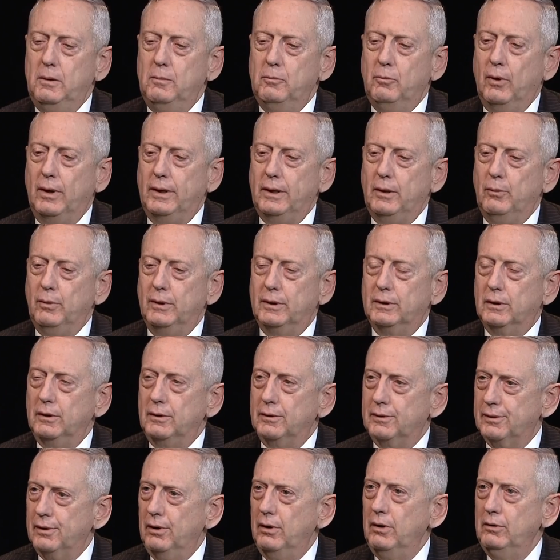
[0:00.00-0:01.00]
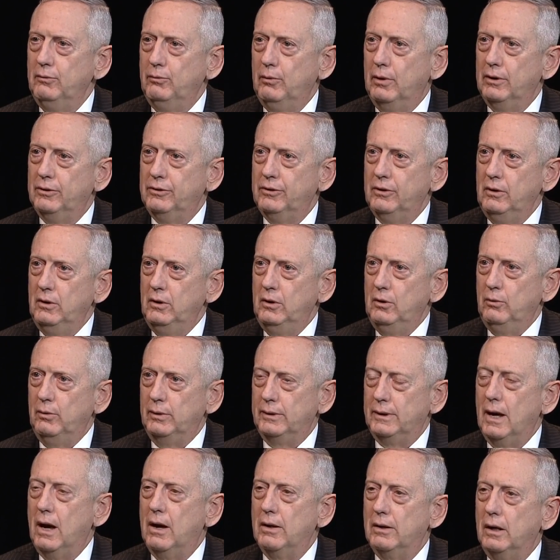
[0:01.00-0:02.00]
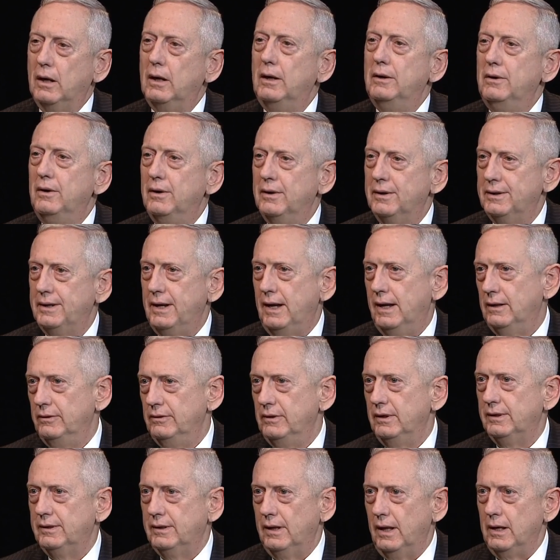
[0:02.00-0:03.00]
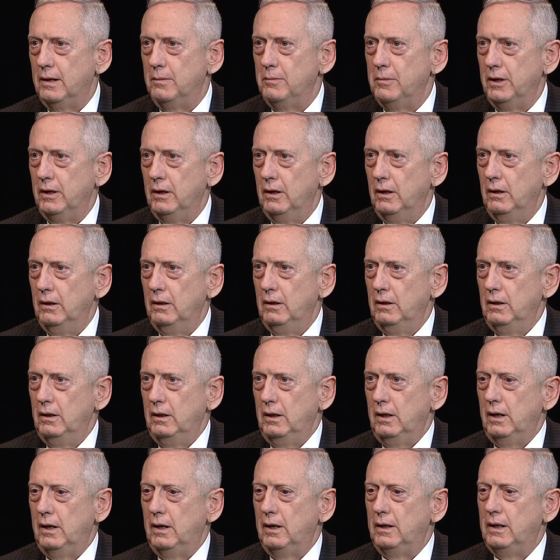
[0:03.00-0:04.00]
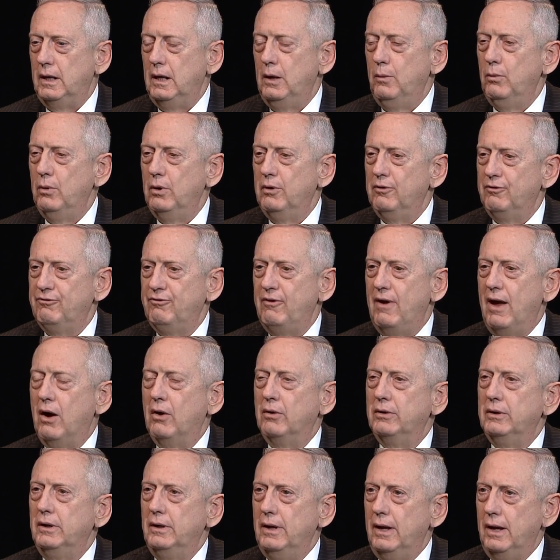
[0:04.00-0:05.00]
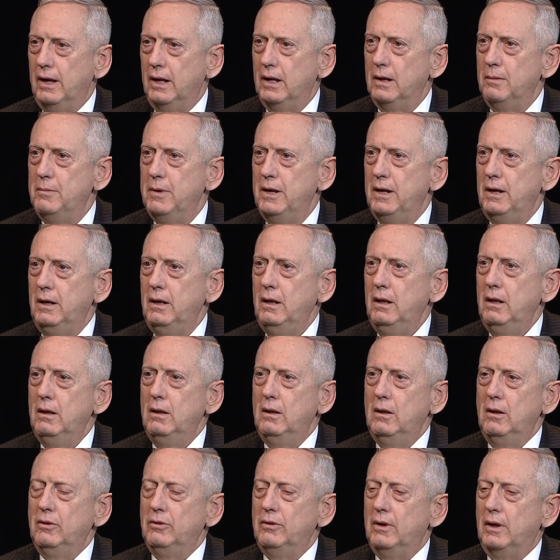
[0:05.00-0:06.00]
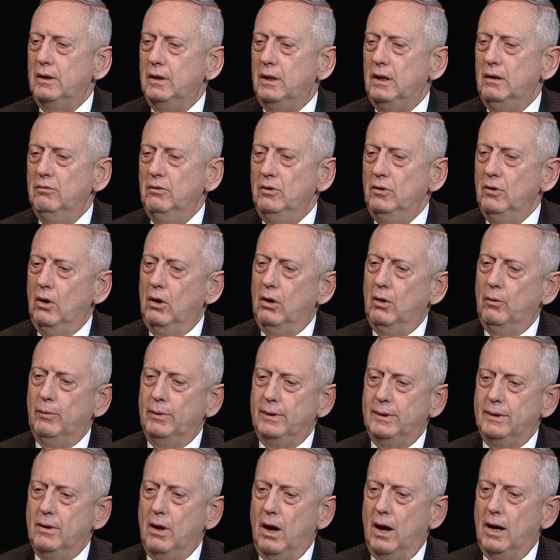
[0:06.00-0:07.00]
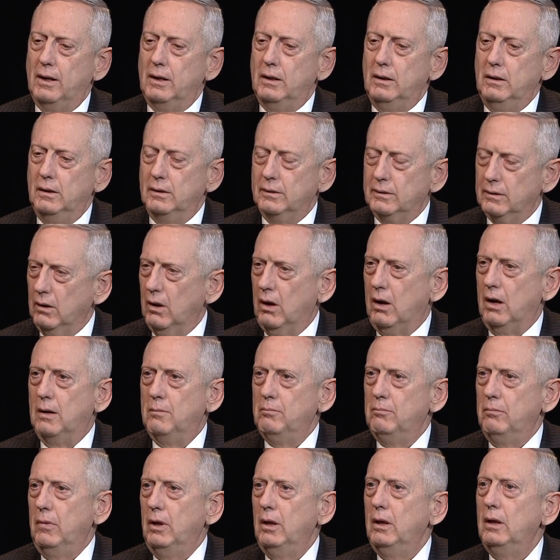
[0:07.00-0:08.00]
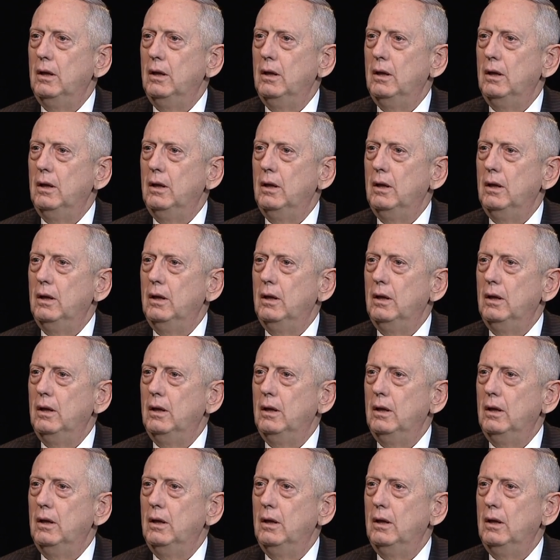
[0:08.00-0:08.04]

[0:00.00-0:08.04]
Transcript: What he was concerned with was how to understand this enemy. And he would have found an enemy that even though it was not Islam,